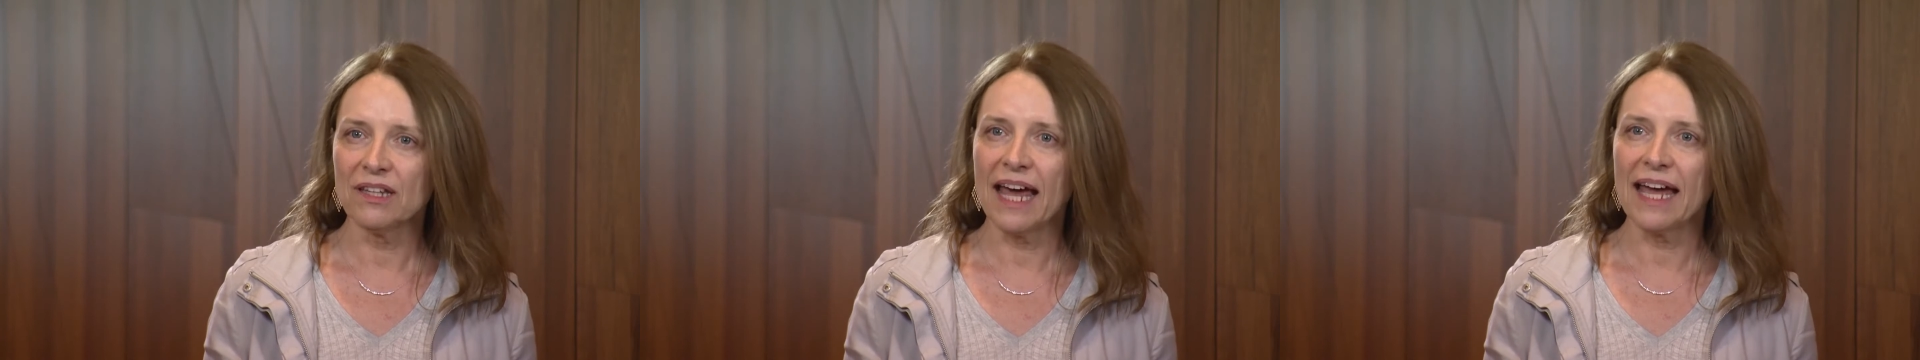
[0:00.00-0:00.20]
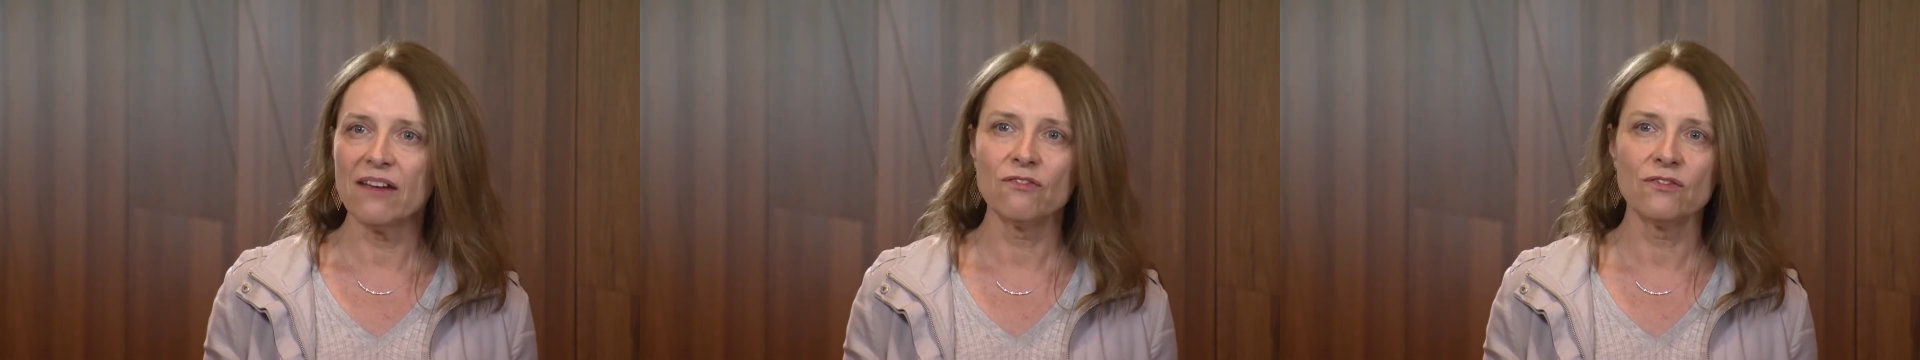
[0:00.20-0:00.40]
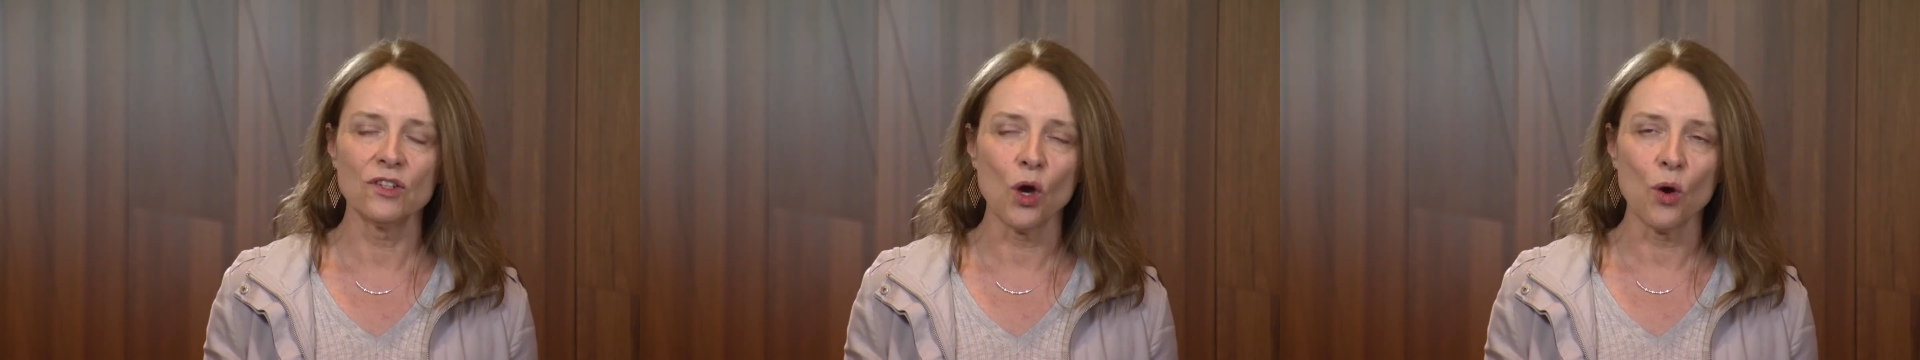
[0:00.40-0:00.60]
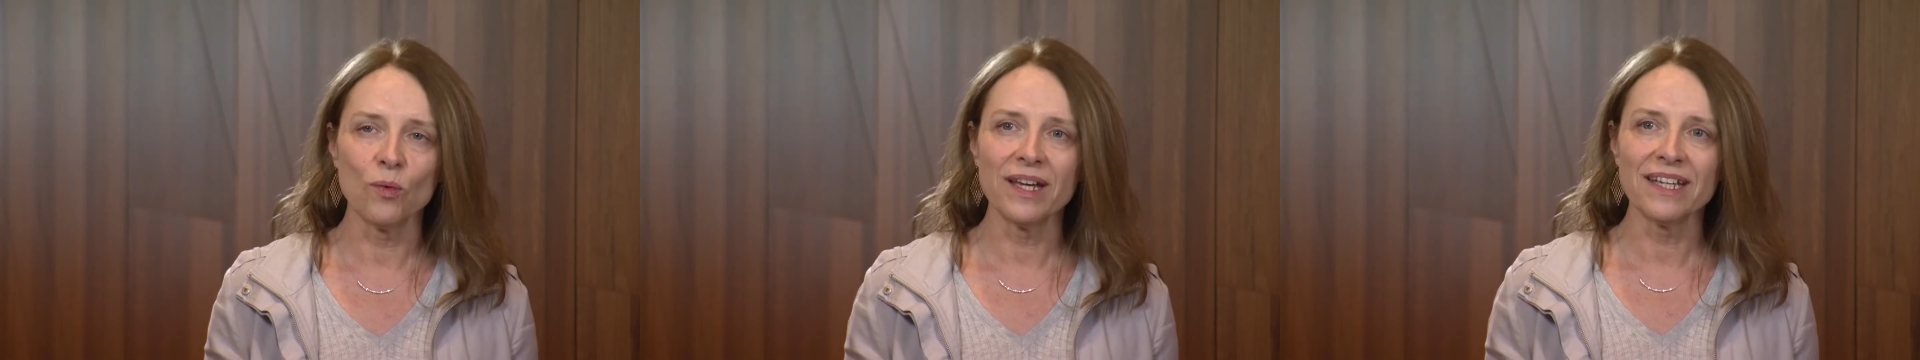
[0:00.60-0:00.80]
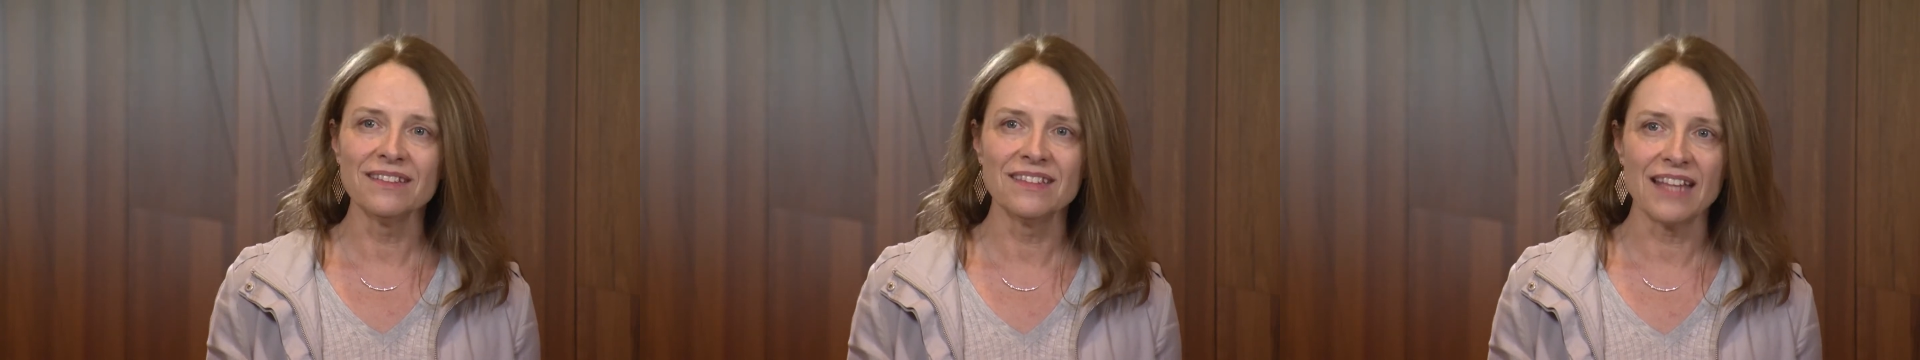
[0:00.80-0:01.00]
life,
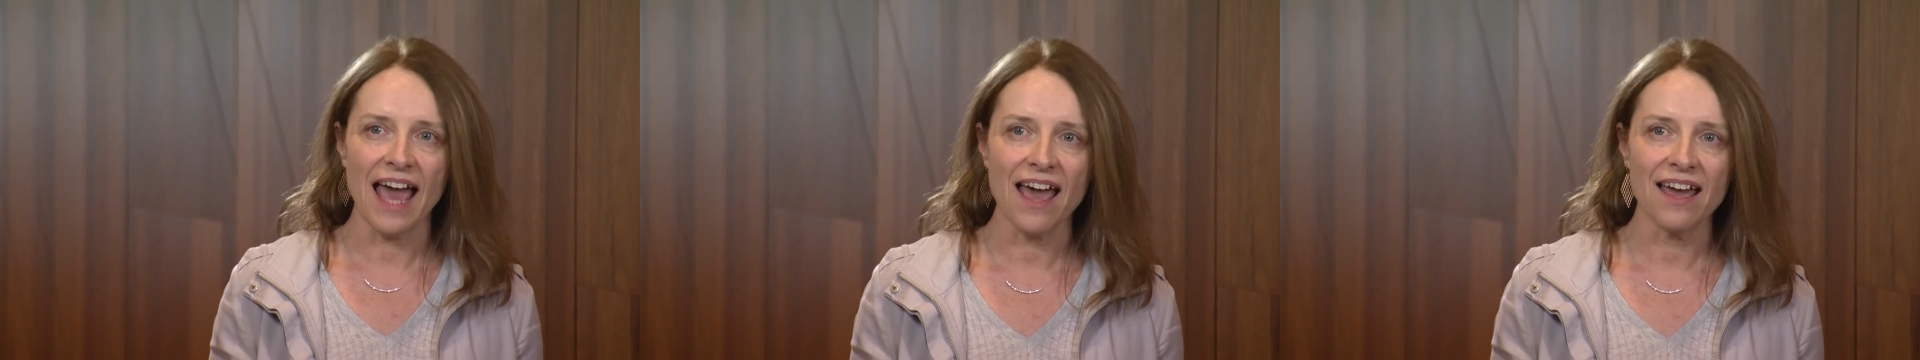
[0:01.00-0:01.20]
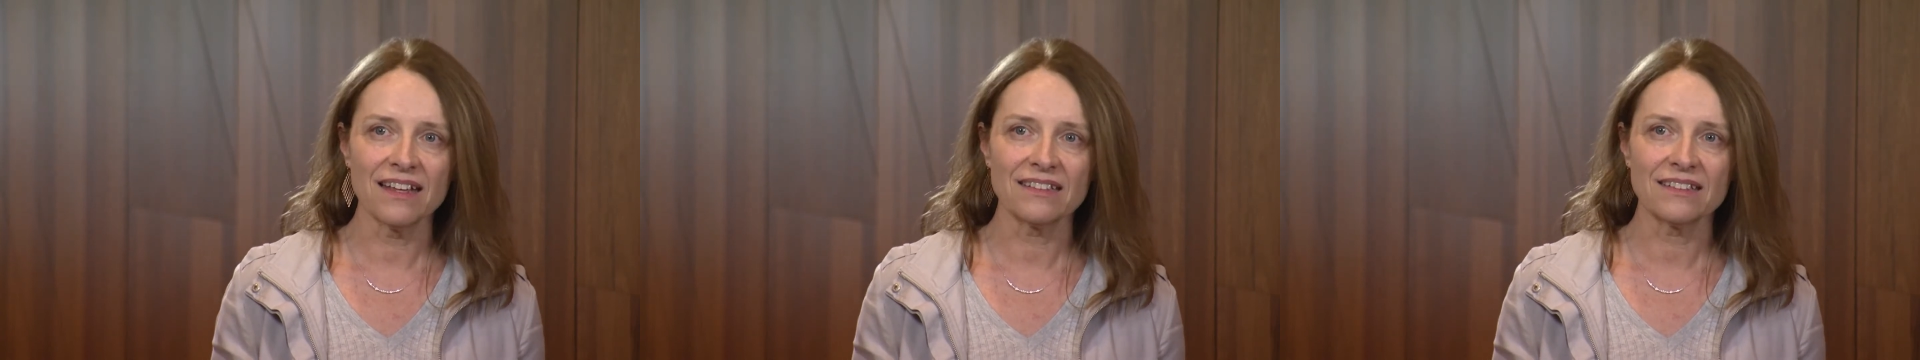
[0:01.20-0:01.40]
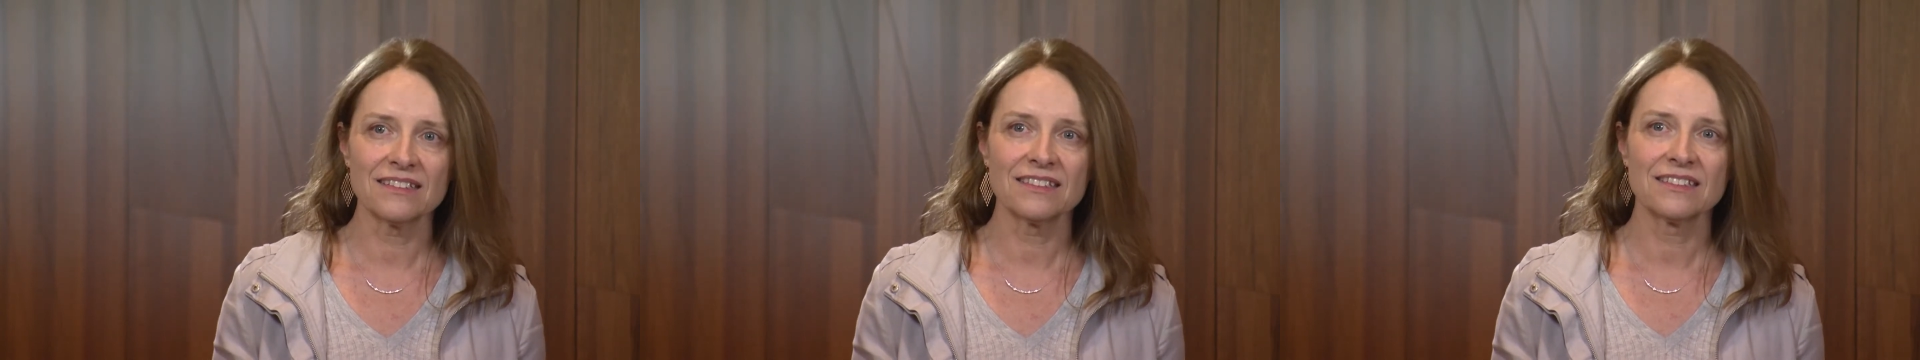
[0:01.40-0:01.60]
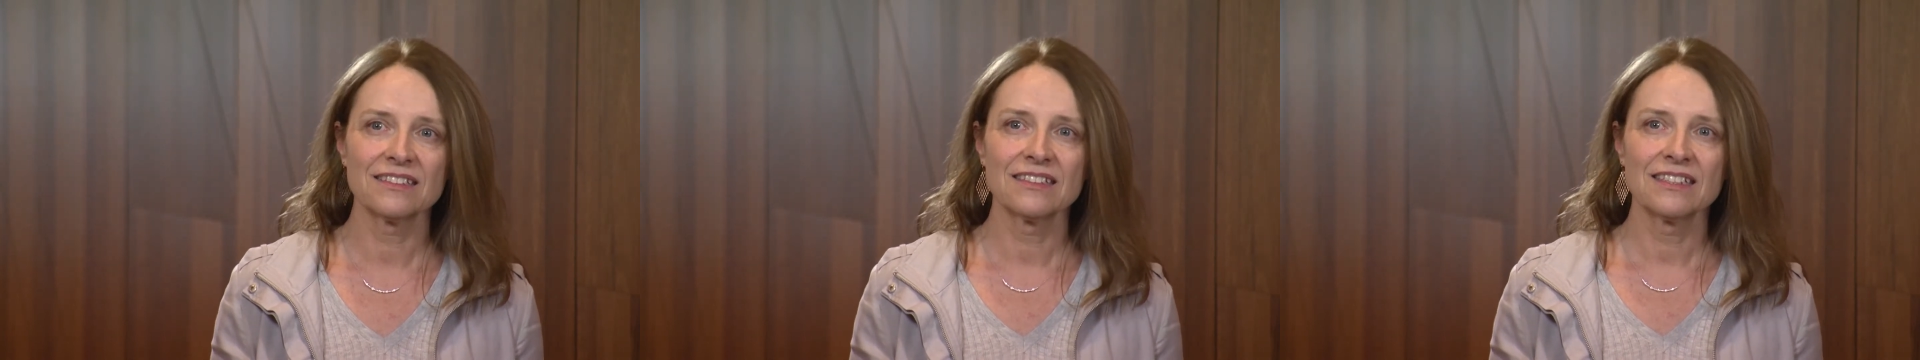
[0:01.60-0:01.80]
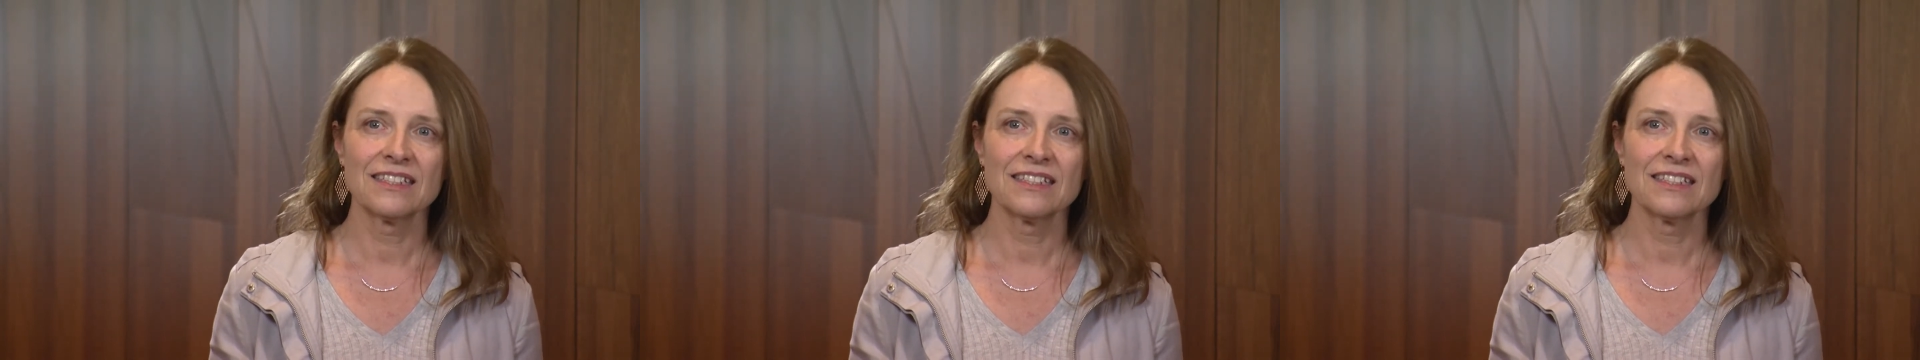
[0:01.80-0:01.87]
knowing that